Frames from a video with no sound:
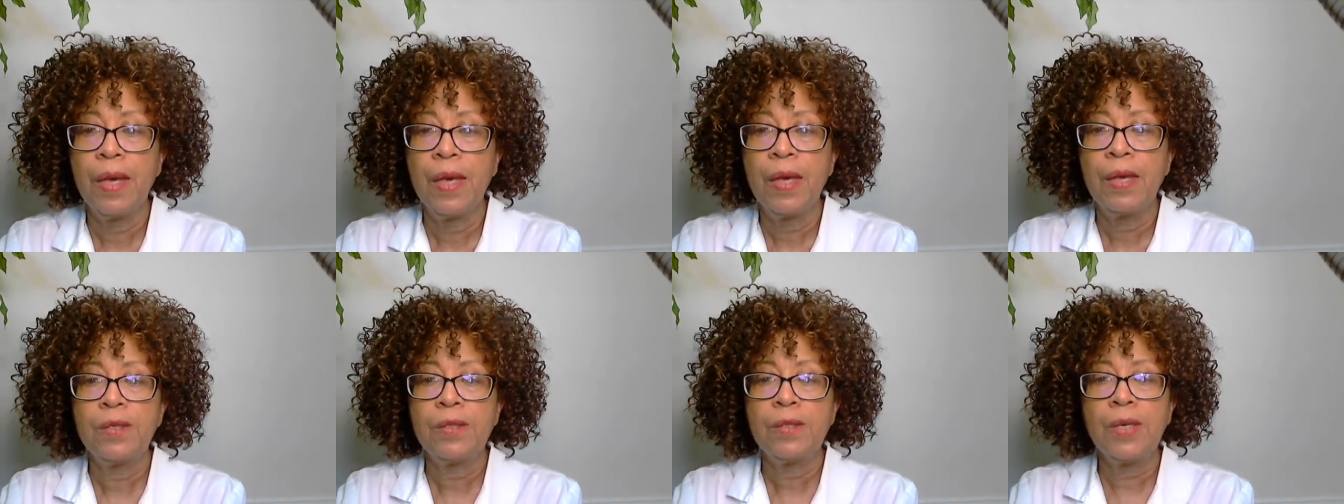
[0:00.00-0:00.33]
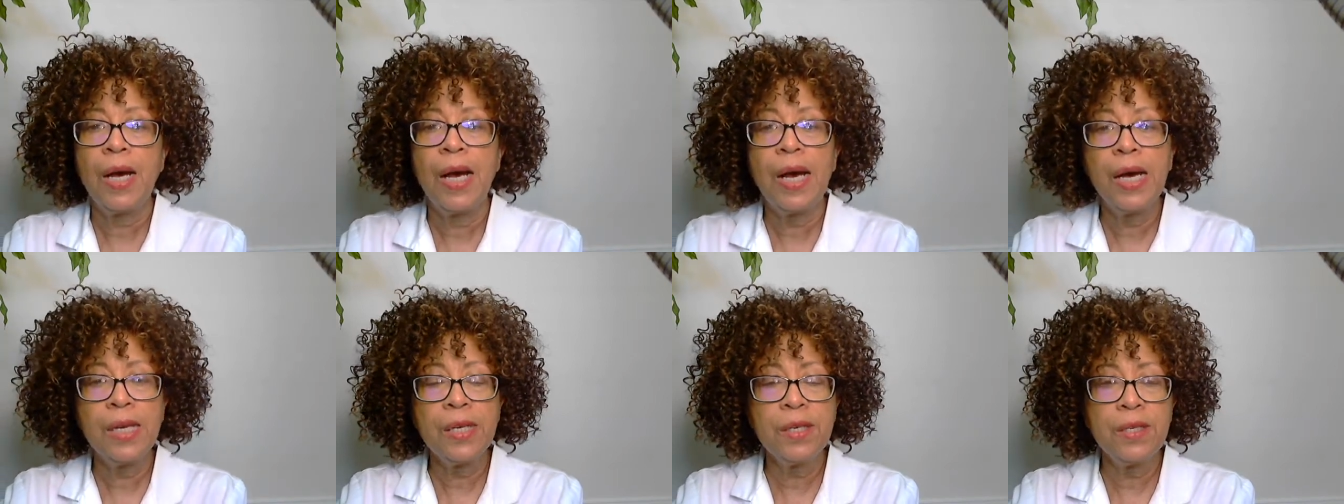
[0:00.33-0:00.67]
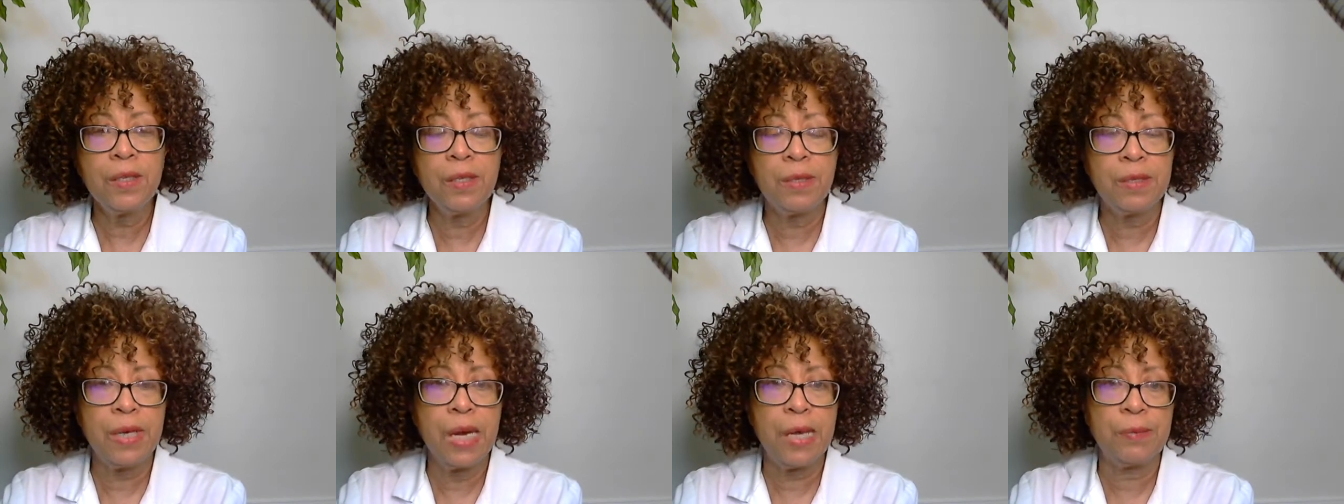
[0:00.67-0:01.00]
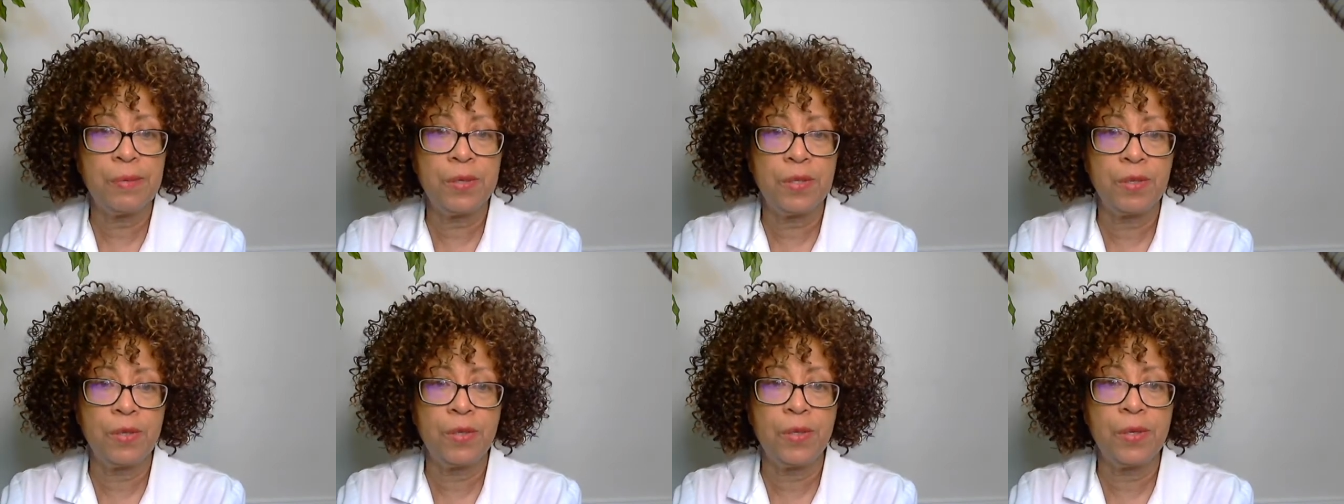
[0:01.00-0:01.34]
So how do you stop
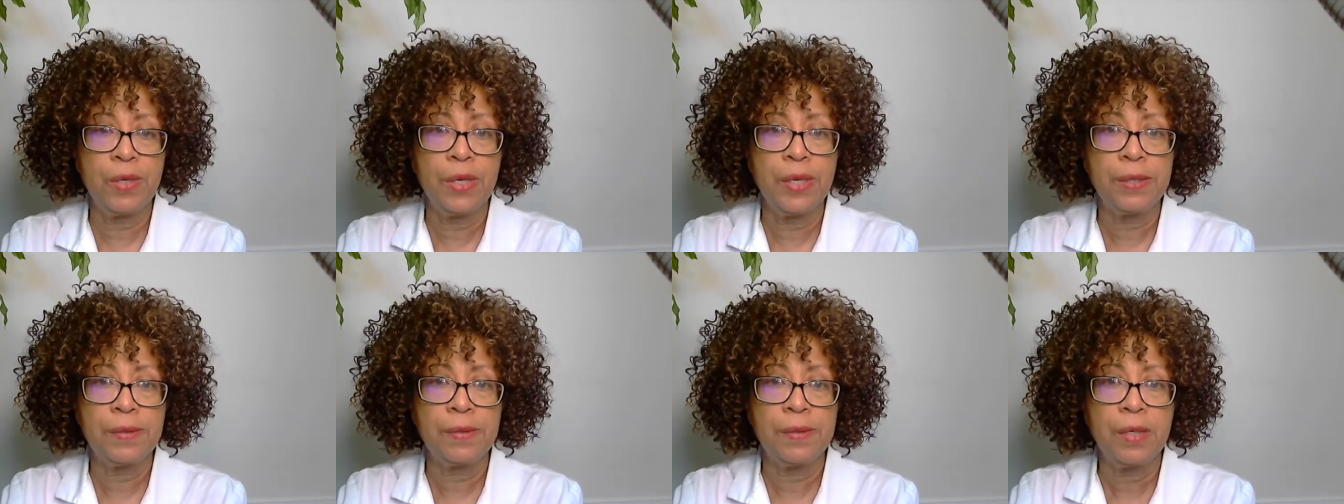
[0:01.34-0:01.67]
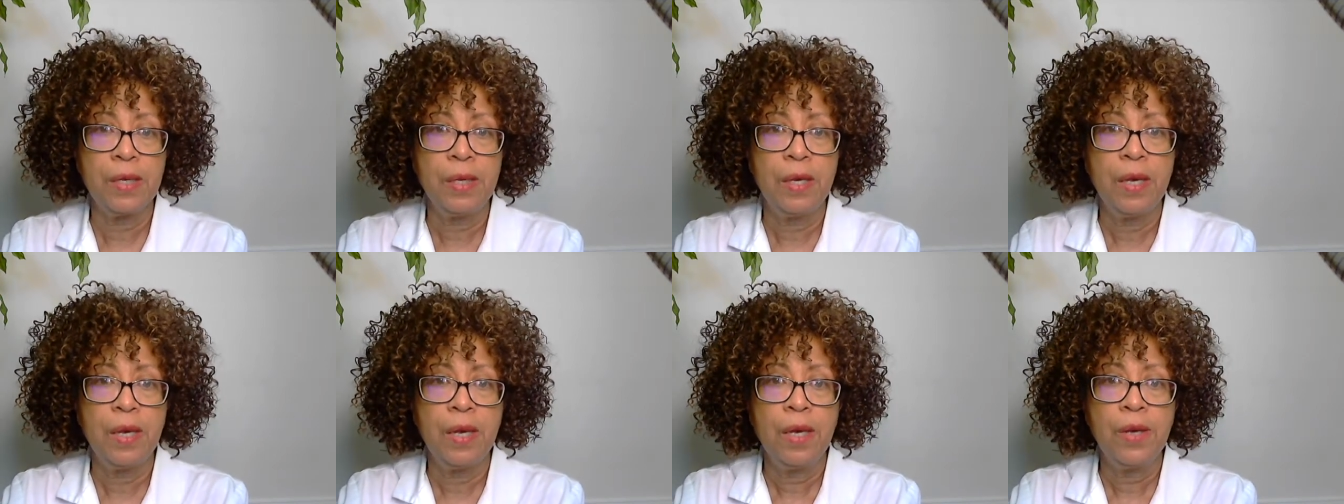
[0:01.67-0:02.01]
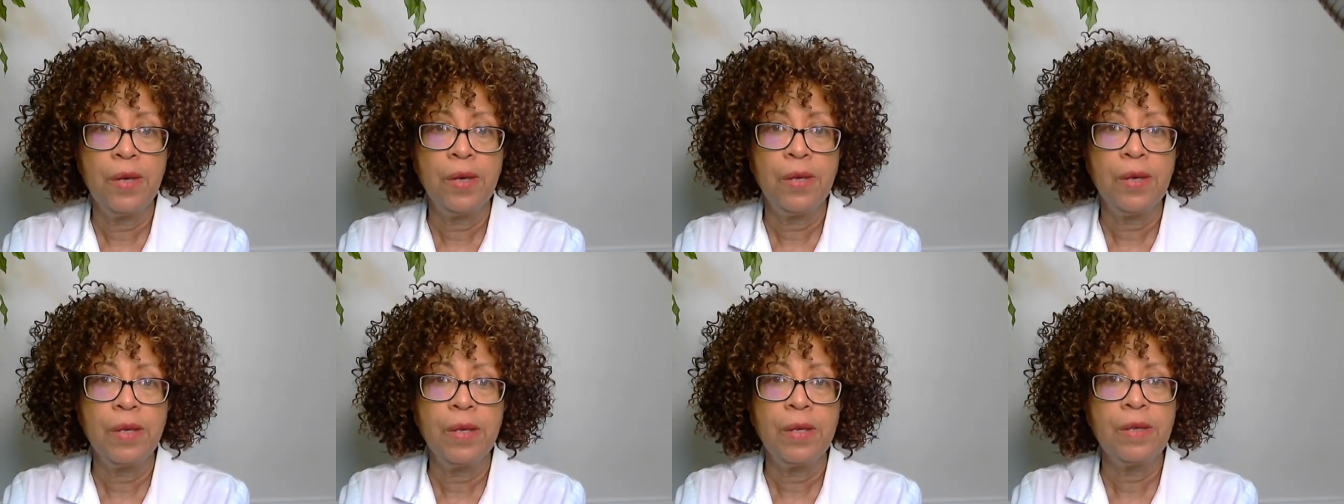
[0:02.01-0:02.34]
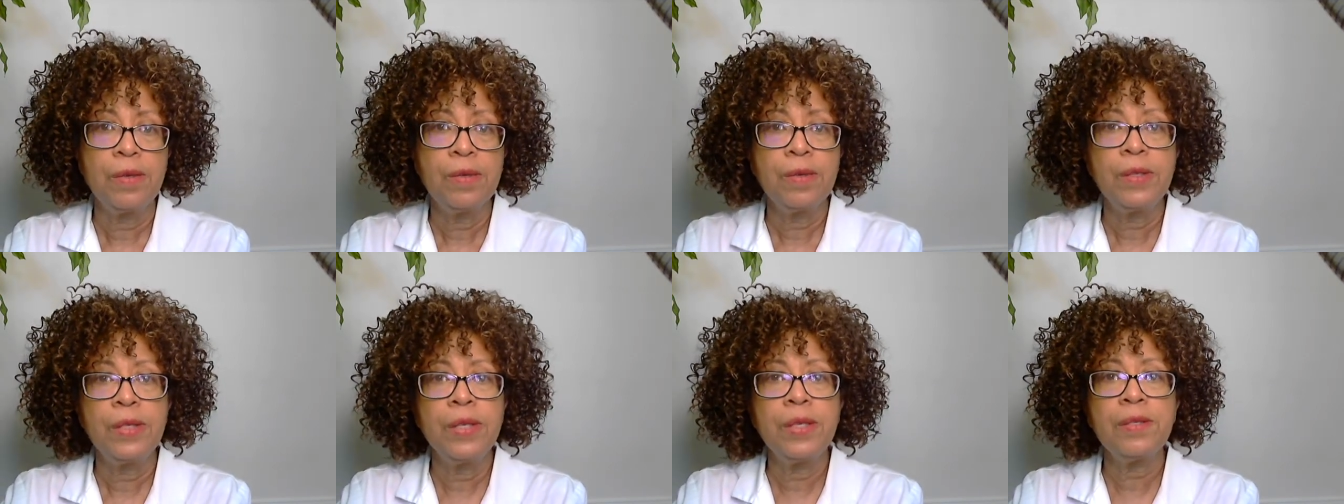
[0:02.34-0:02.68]
snoring?
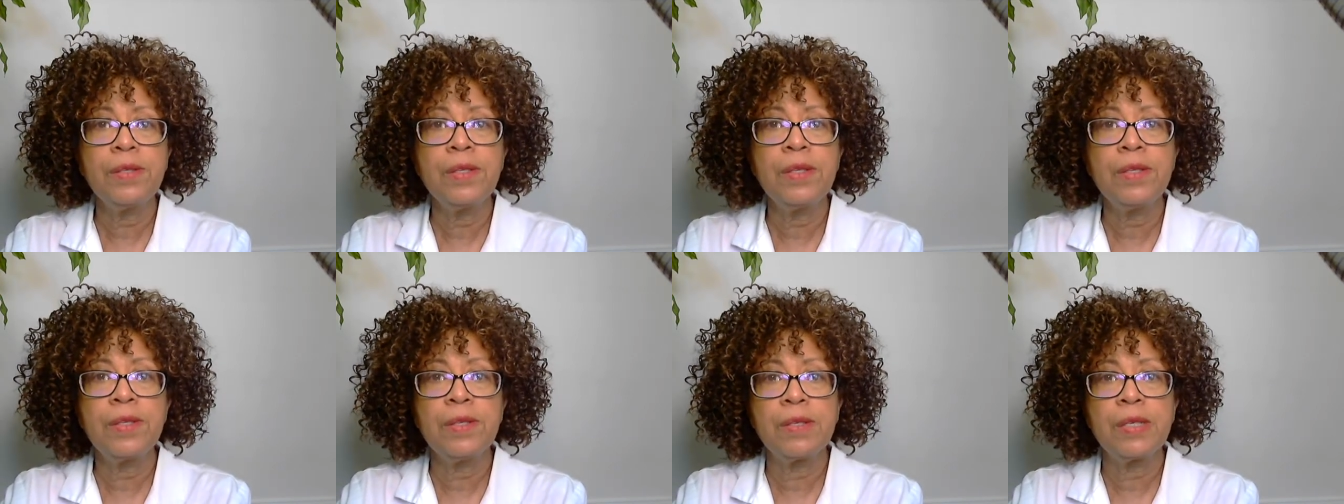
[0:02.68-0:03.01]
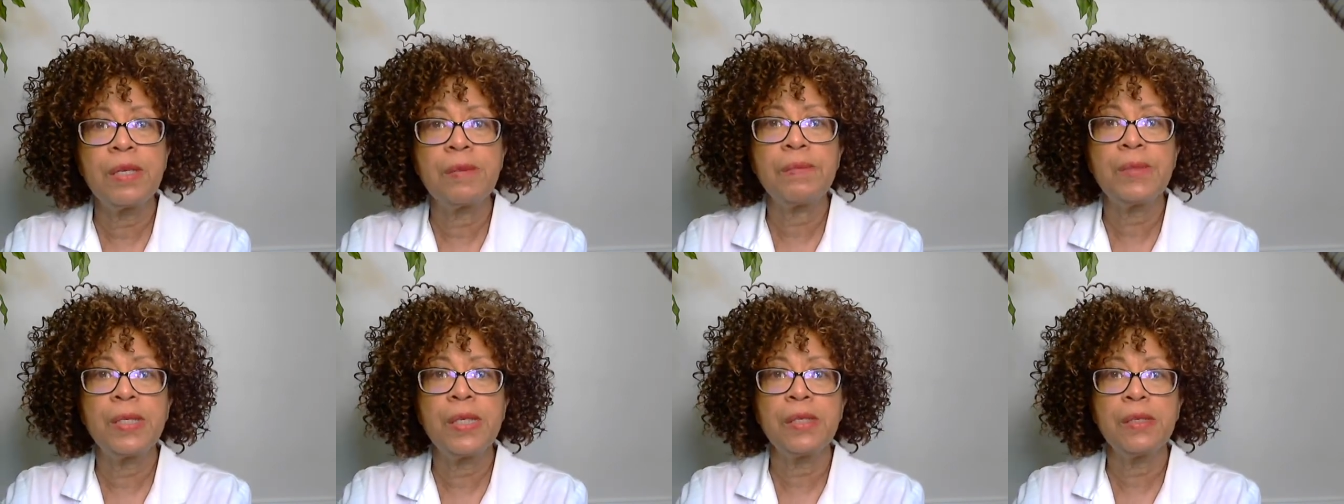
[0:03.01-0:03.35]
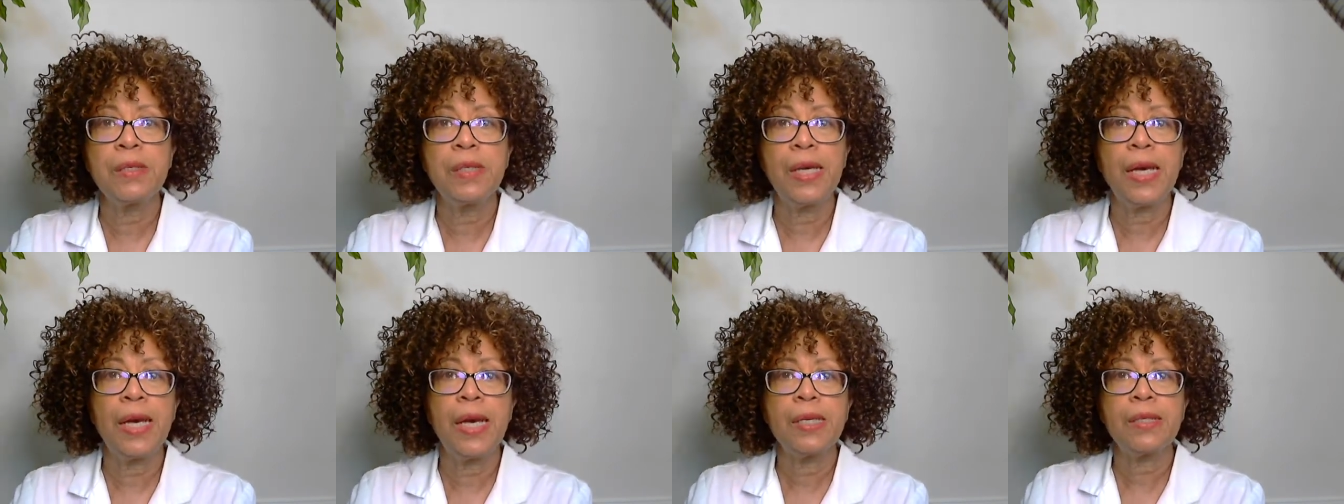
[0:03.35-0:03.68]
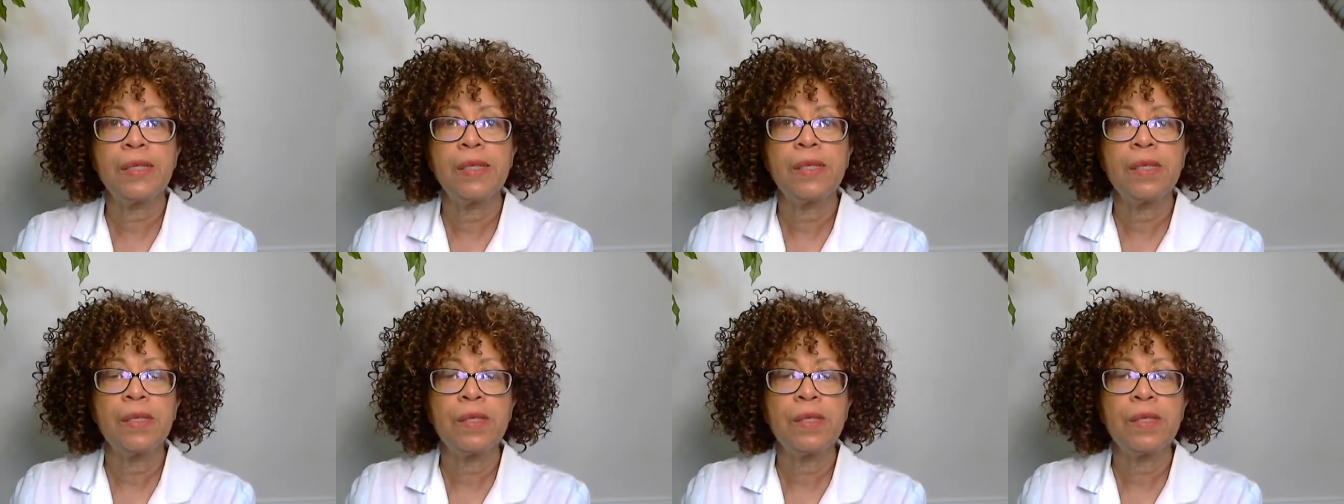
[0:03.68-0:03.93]
This is something that